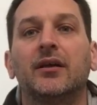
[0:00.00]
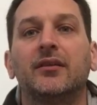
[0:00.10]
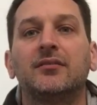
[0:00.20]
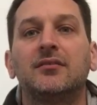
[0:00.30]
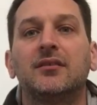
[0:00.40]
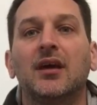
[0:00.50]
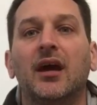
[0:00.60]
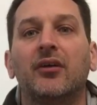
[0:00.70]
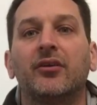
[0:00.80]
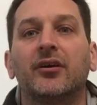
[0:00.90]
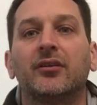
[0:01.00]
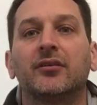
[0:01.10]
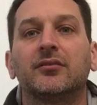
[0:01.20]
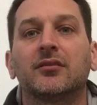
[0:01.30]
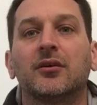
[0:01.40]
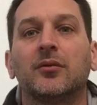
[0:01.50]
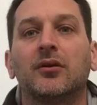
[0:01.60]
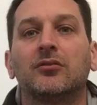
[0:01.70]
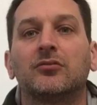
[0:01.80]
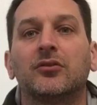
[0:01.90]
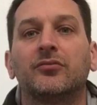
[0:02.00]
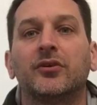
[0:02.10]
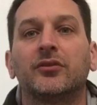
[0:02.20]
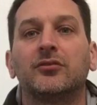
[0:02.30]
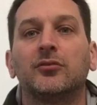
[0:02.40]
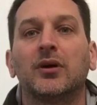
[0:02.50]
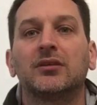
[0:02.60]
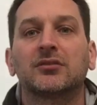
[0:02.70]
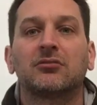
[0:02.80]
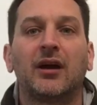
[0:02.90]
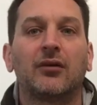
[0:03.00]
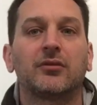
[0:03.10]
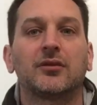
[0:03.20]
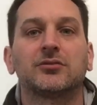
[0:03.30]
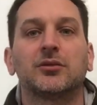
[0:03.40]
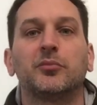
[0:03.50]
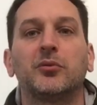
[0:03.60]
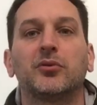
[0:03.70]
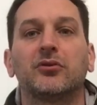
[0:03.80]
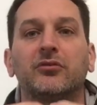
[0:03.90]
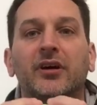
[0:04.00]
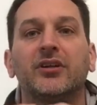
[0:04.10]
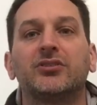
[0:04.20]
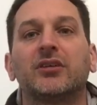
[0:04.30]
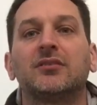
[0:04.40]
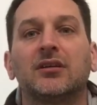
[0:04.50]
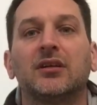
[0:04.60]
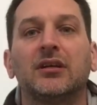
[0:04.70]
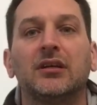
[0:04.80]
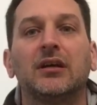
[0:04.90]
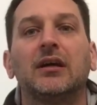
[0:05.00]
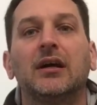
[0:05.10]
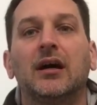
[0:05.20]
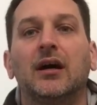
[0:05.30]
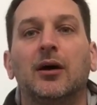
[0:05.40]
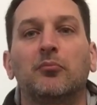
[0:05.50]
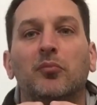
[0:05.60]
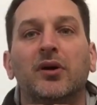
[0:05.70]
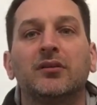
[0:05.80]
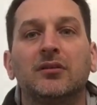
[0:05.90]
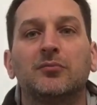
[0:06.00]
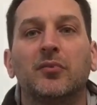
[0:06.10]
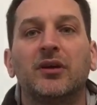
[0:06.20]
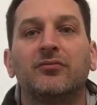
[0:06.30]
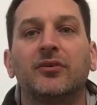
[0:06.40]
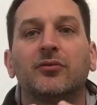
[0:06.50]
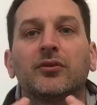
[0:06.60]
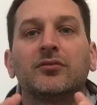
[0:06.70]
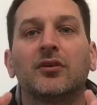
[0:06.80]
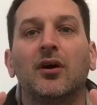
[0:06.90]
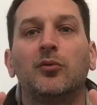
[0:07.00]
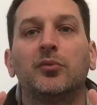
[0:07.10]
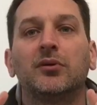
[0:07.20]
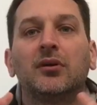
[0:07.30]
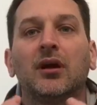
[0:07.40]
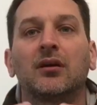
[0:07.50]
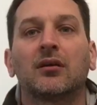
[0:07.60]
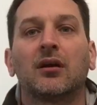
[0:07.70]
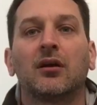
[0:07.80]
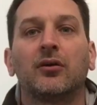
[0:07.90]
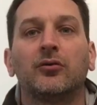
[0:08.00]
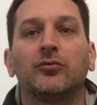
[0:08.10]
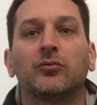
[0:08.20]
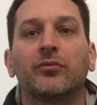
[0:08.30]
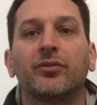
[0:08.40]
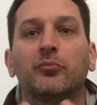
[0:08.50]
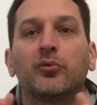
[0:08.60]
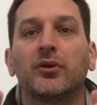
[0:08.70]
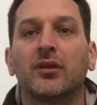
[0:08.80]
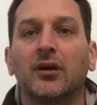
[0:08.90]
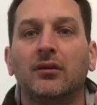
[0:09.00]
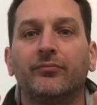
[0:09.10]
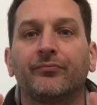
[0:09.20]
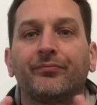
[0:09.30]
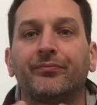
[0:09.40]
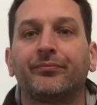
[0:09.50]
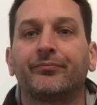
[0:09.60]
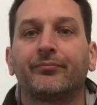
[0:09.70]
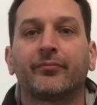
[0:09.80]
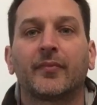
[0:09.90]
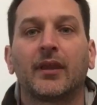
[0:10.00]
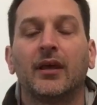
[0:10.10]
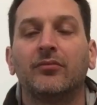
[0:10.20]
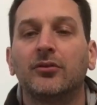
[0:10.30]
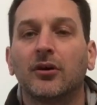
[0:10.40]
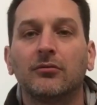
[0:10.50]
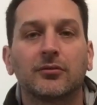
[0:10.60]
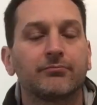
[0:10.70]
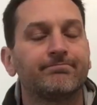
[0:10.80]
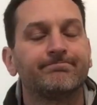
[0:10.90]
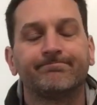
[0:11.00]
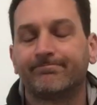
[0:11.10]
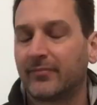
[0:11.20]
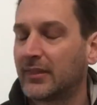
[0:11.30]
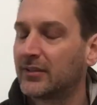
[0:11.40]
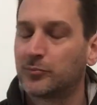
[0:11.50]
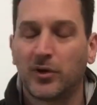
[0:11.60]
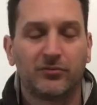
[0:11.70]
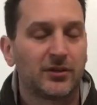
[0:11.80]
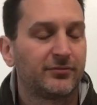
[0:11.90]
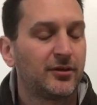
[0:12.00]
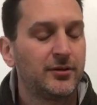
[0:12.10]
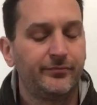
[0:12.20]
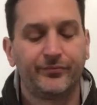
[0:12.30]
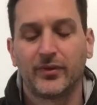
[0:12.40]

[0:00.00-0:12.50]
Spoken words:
This is the area that I'm going to refer to as a crown. Now some people that are energetically minded may feel this open and close with the breathing. If you don't, that's perfectly fine.